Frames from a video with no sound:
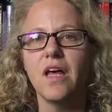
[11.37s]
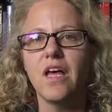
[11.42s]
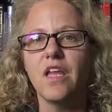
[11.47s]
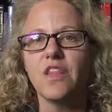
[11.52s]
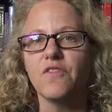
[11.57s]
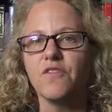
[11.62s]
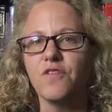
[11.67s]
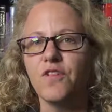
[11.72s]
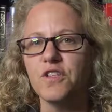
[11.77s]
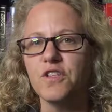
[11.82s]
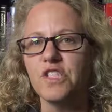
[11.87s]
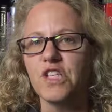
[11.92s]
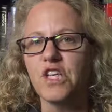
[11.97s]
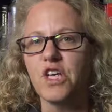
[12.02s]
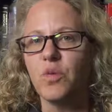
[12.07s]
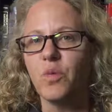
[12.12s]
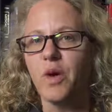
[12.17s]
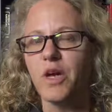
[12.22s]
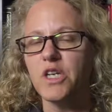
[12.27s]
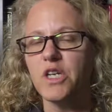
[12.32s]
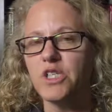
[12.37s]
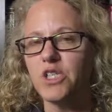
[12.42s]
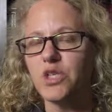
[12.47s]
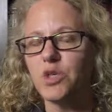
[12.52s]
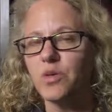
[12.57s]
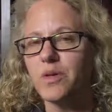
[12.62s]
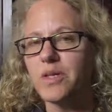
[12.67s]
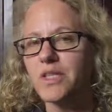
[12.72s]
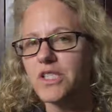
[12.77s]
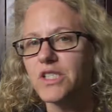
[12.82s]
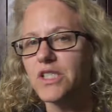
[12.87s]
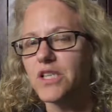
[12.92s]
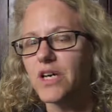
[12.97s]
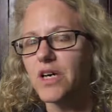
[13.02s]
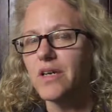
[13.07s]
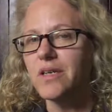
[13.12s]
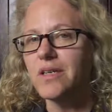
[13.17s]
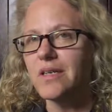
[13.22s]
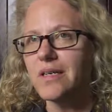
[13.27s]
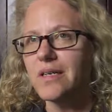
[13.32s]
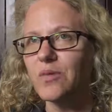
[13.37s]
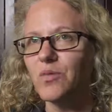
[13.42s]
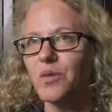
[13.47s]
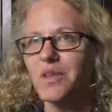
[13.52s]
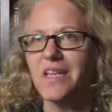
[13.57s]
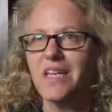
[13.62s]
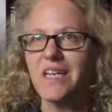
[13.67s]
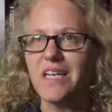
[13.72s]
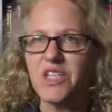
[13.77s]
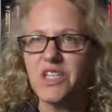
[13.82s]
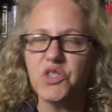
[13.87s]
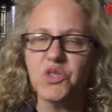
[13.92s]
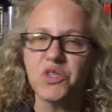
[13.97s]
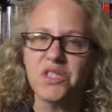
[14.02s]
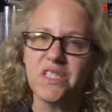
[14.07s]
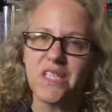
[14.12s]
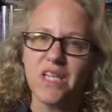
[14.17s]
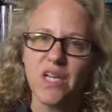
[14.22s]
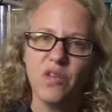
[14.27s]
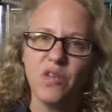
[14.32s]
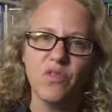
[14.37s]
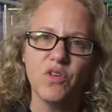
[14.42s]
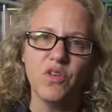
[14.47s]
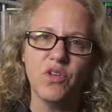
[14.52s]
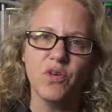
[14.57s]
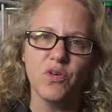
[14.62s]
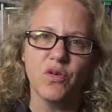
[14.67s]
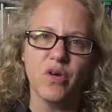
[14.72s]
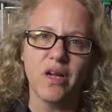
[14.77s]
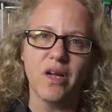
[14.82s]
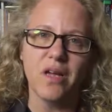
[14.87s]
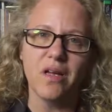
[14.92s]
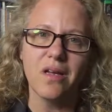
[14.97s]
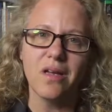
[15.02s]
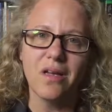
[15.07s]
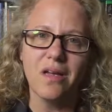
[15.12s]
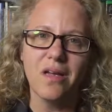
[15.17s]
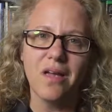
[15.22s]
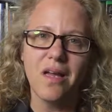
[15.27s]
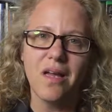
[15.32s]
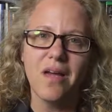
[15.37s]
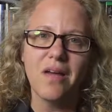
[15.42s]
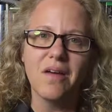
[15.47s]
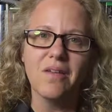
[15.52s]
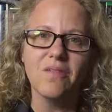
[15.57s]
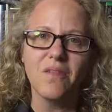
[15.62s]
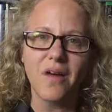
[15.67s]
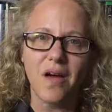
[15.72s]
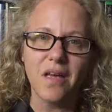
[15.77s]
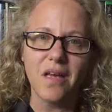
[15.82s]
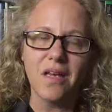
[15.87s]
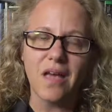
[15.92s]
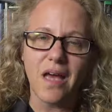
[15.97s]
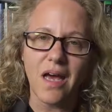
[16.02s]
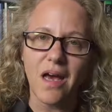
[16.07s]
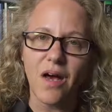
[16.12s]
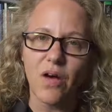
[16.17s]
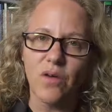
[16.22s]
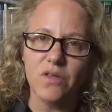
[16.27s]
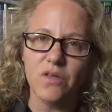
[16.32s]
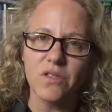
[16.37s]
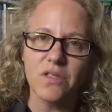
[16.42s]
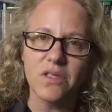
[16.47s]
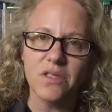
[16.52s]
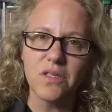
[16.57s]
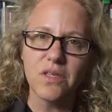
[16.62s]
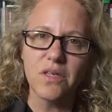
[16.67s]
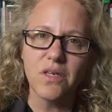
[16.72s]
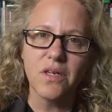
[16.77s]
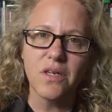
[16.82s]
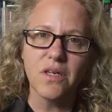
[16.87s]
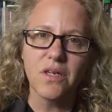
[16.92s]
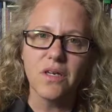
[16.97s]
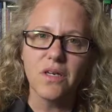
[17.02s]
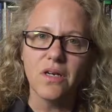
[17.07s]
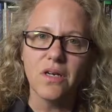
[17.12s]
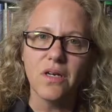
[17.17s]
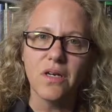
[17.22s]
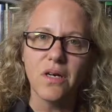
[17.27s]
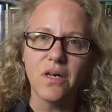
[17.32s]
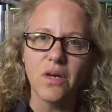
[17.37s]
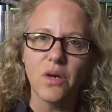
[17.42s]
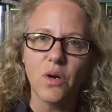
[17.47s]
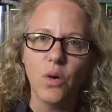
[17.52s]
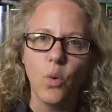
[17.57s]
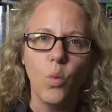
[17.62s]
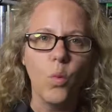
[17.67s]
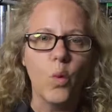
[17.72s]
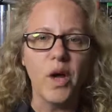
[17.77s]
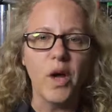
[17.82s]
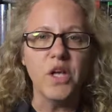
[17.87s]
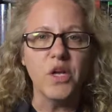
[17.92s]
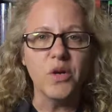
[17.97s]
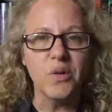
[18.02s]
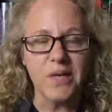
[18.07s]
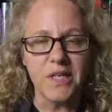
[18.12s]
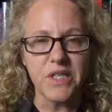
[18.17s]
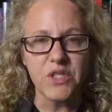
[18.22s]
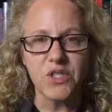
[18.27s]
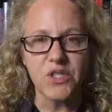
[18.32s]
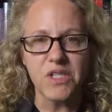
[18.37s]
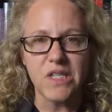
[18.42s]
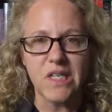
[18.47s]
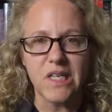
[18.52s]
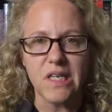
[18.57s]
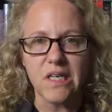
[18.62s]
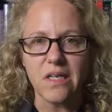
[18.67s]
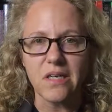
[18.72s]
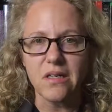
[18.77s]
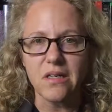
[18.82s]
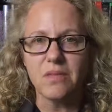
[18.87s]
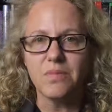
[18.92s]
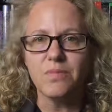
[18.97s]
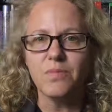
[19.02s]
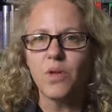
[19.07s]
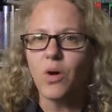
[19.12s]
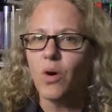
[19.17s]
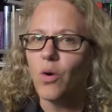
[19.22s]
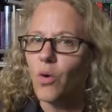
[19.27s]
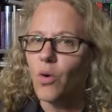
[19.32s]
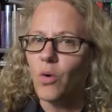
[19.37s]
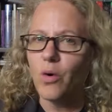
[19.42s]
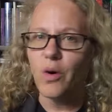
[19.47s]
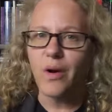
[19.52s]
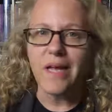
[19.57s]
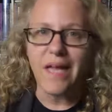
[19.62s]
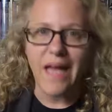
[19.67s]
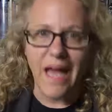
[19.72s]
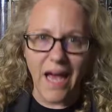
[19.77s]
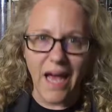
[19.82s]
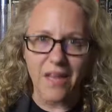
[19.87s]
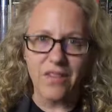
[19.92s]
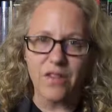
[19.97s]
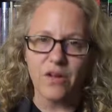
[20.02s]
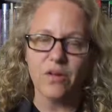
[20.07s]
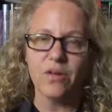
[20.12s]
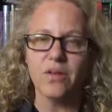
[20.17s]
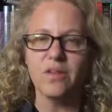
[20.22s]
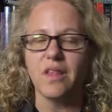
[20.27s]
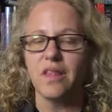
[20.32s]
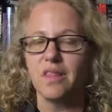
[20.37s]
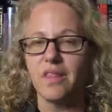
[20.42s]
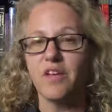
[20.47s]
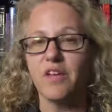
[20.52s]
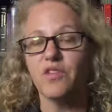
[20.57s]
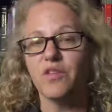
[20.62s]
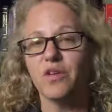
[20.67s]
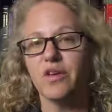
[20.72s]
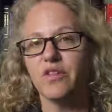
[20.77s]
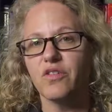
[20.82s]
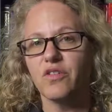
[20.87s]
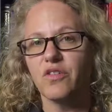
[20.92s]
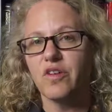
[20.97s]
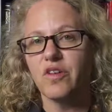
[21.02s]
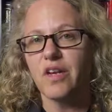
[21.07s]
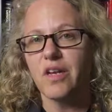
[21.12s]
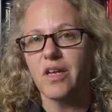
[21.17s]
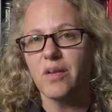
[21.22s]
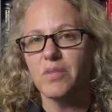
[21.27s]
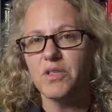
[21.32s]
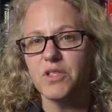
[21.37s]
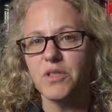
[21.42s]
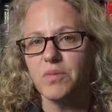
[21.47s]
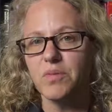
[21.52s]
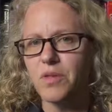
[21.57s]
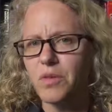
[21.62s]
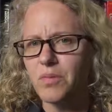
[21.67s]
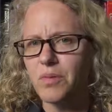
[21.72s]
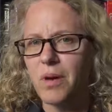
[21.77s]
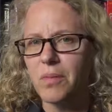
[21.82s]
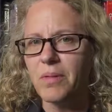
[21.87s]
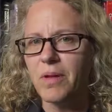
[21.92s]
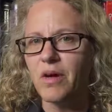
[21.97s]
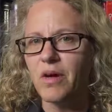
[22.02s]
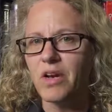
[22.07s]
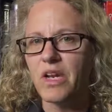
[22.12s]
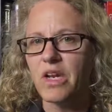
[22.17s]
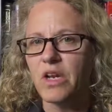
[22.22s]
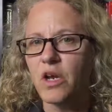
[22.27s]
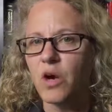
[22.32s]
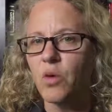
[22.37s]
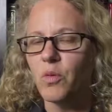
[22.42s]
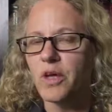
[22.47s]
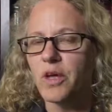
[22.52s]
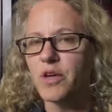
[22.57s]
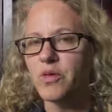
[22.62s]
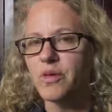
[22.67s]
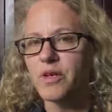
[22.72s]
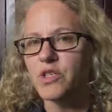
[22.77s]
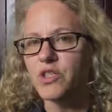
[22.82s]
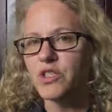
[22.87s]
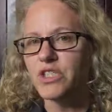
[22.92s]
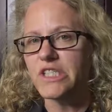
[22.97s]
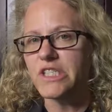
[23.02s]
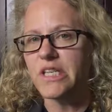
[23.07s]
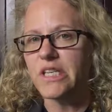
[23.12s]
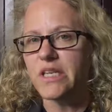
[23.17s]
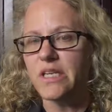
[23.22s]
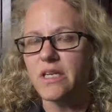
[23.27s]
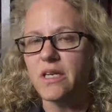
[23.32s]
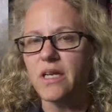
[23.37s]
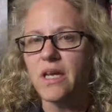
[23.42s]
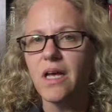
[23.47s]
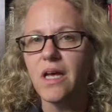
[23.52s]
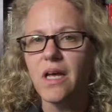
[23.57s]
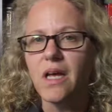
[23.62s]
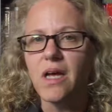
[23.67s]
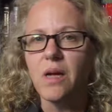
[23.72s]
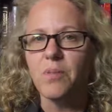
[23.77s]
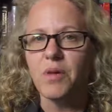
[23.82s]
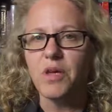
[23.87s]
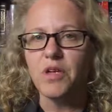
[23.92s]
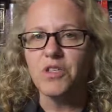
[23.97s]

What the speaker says: The first thing you want to do is start with an interest inventory. Find out what you're interested in, or gather the things you're interested in, because you probably already know what you're interested in, but you